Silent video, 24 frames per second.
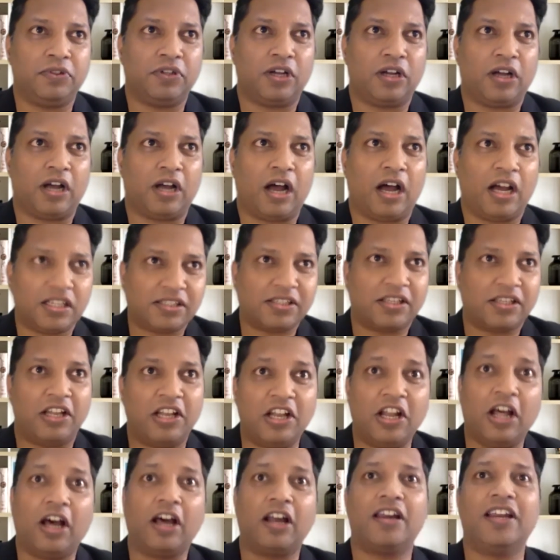us
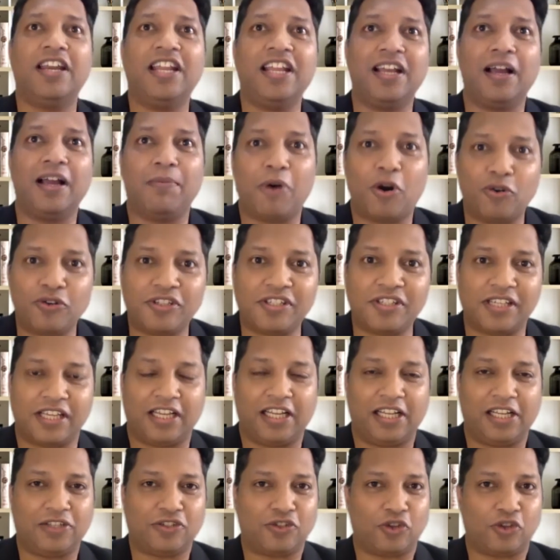learning about
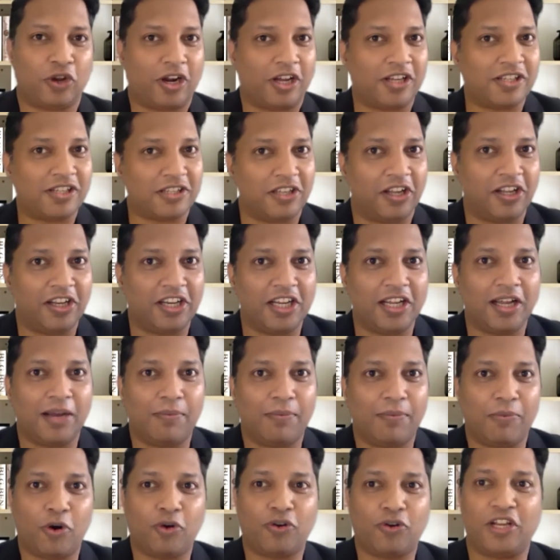sales or us learning
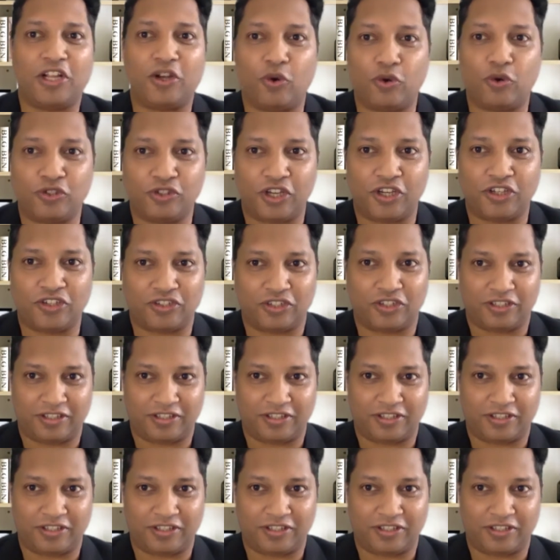about negotiations.